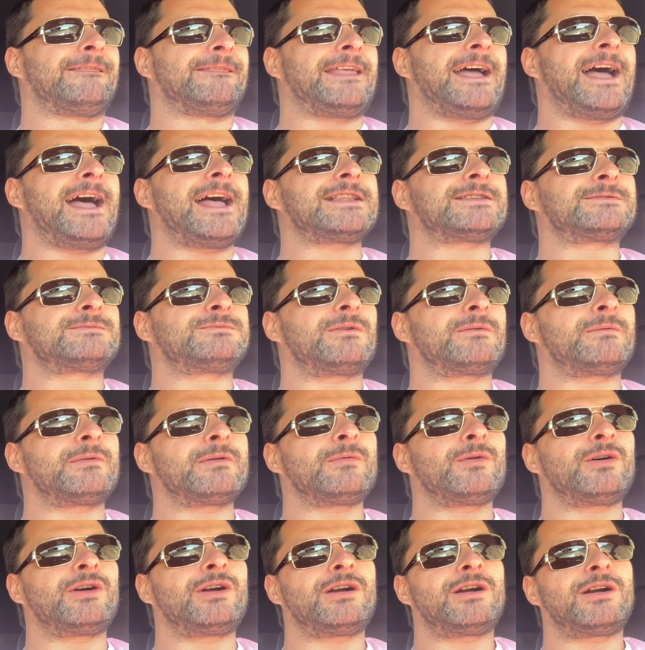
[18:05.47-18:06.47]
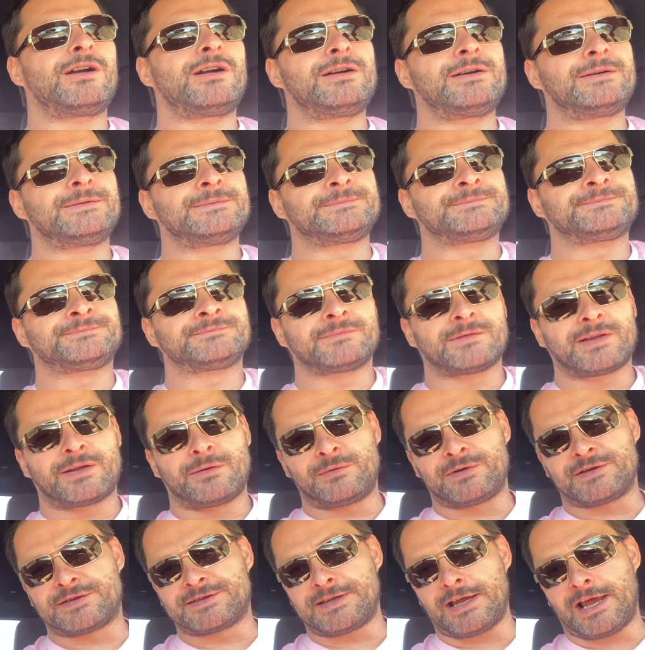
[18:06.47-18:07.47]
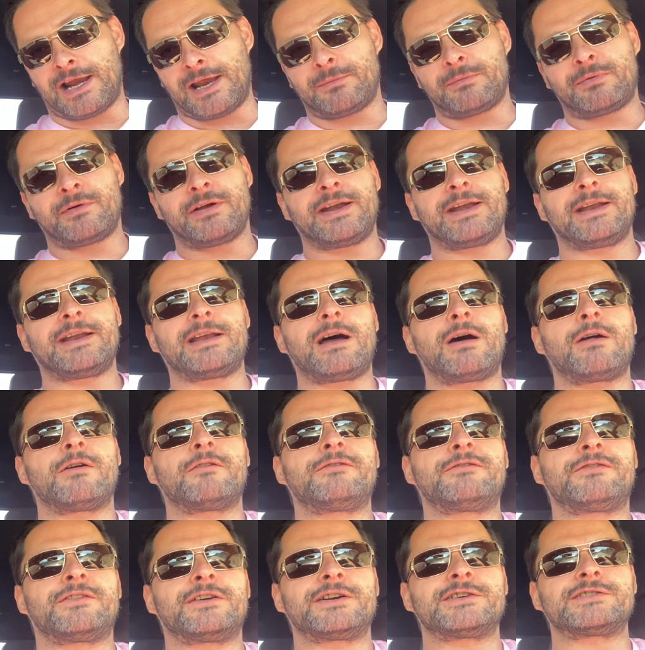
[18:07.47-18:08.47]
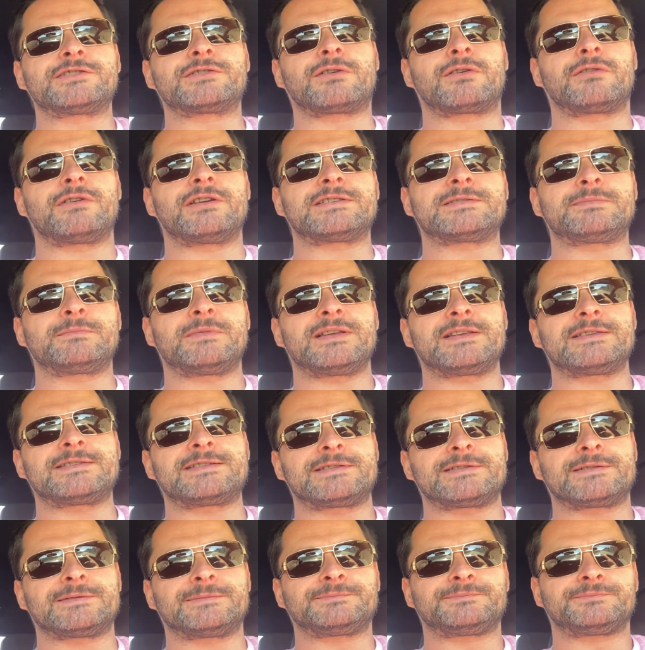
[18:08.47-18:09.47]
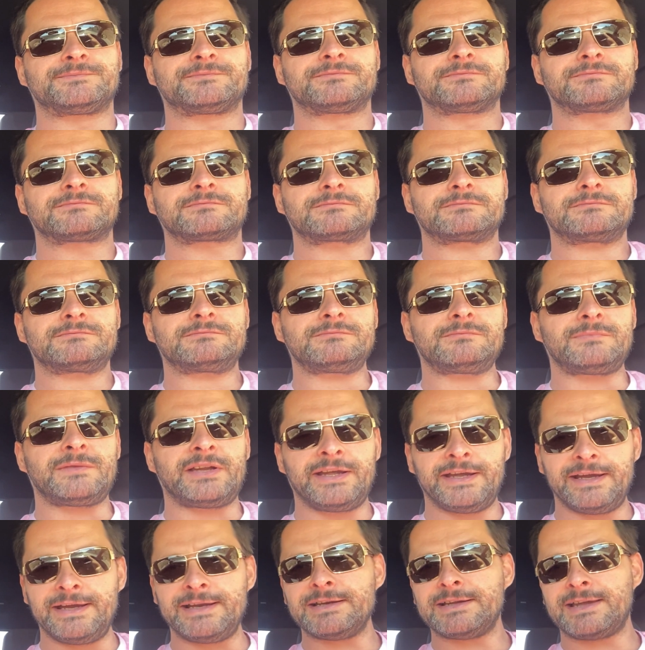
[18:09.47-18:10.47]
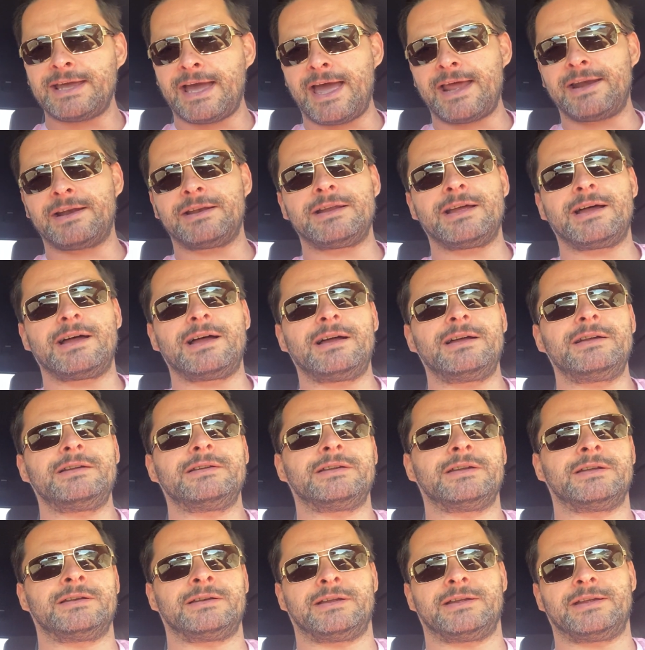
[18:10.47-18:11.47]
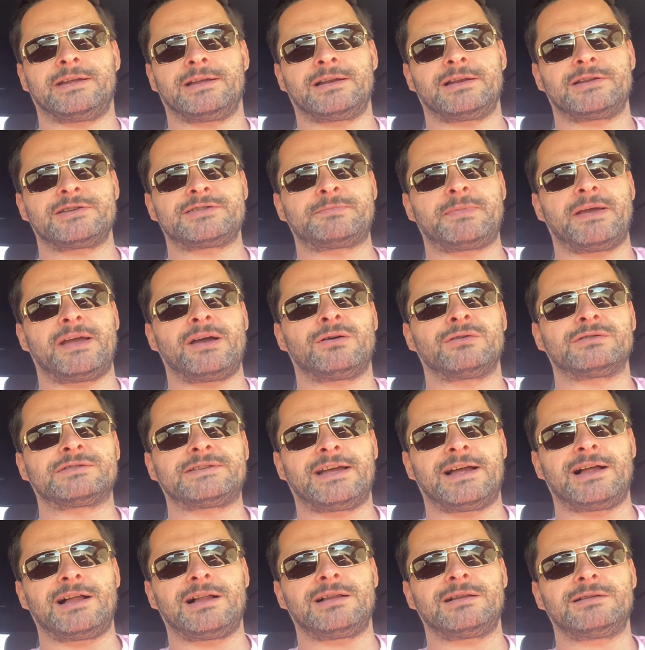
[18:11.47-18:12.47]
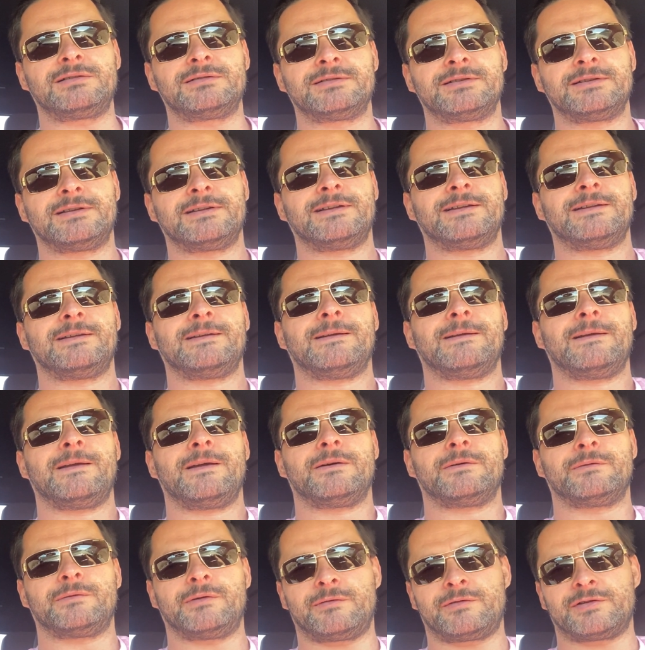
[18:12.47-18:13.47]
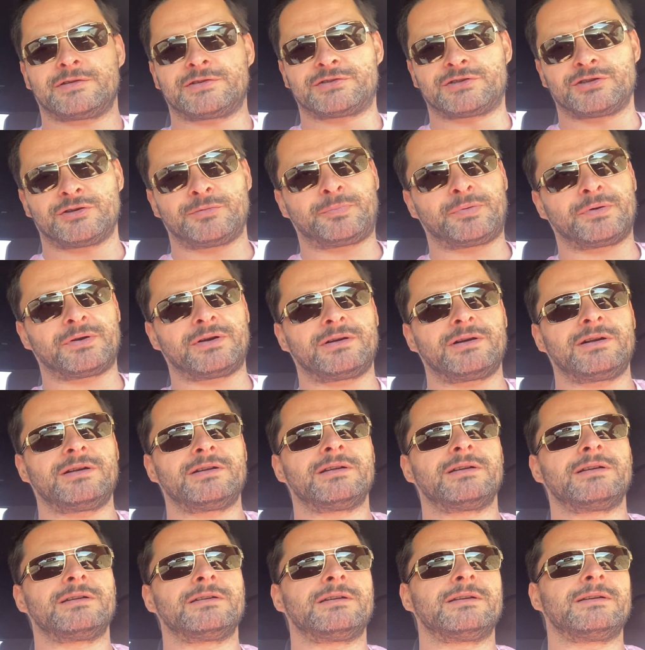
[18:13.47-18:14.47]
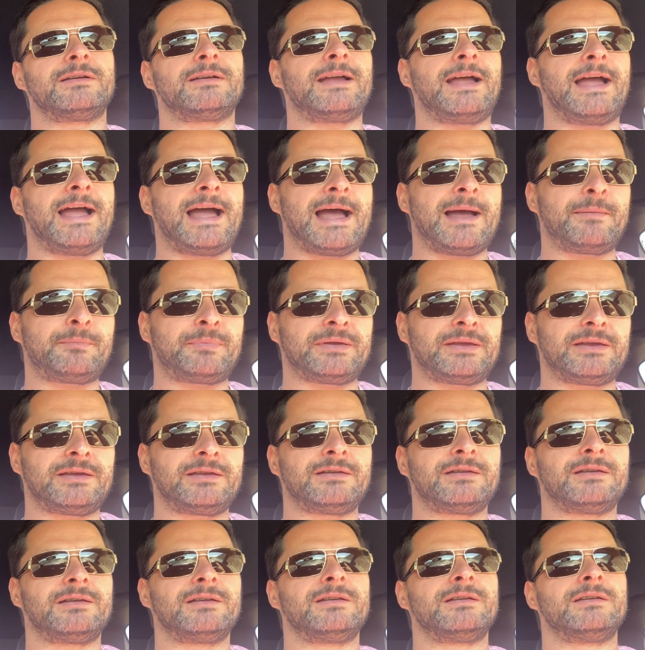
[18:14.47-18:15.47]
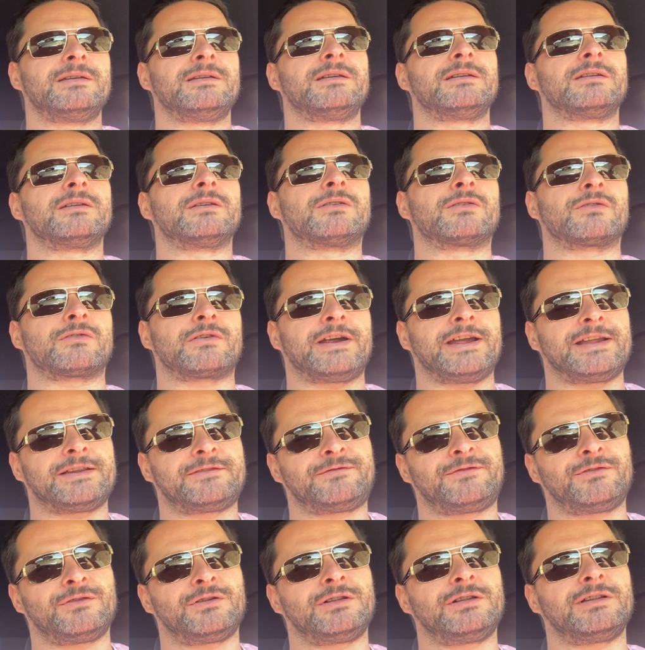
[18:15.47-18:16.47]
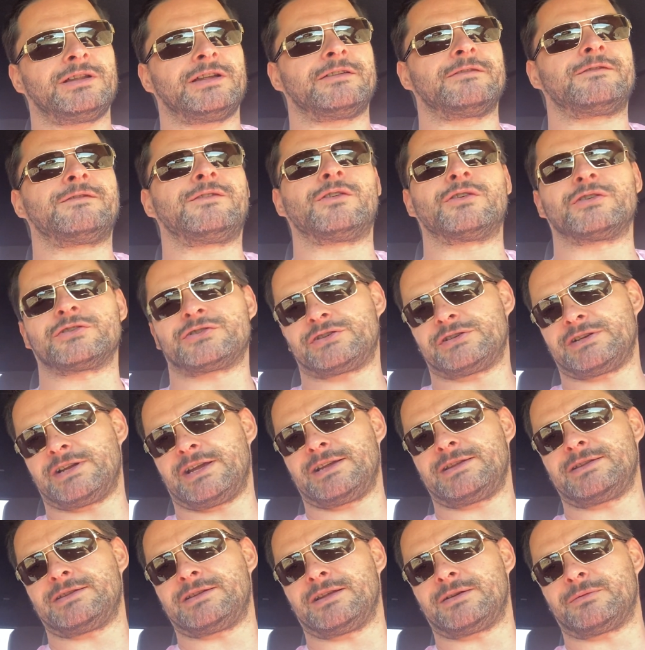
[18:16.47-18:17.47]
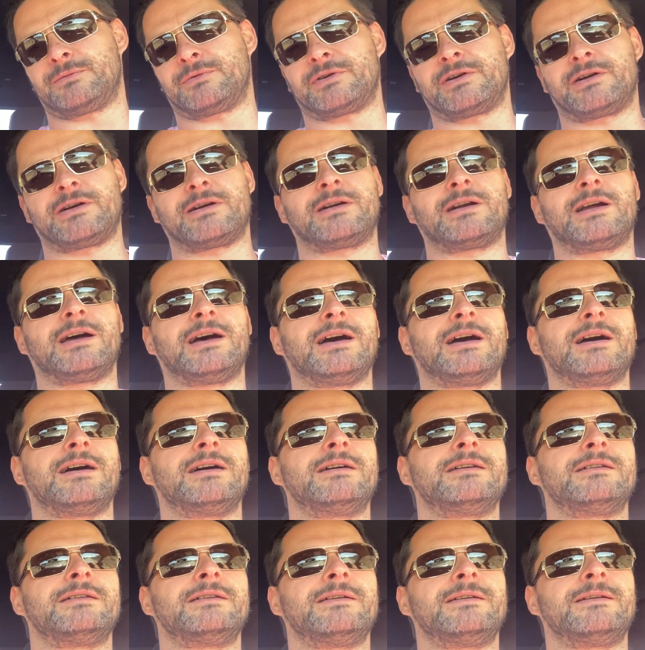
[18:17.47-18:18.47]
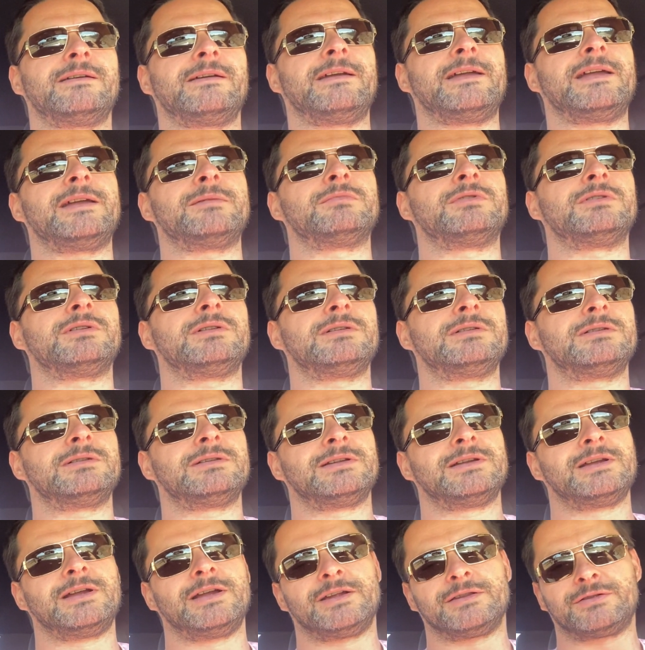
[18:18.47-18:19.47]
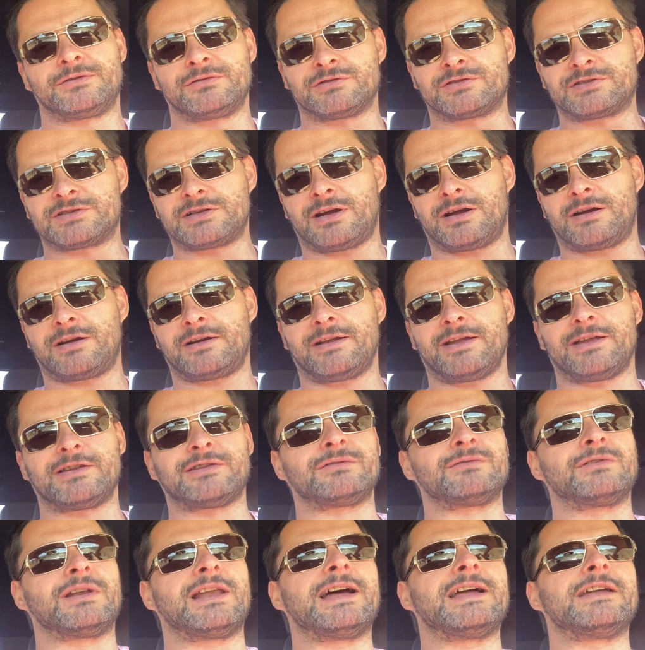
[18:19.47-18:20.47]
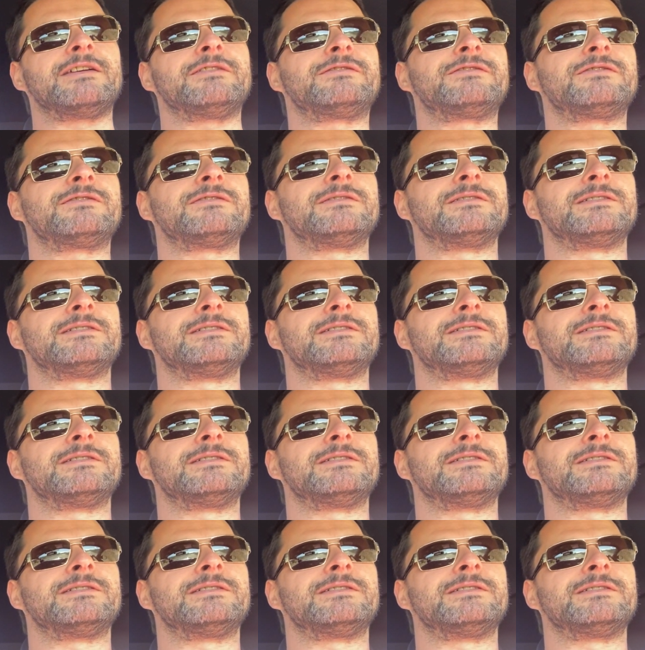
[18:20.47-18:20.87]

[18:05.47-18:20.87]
that's where we were. We celebrated our first Christmas in Canada in English Bay Hotel. We were super happy, grateful, and fortunate that we're uh, able to start a new life.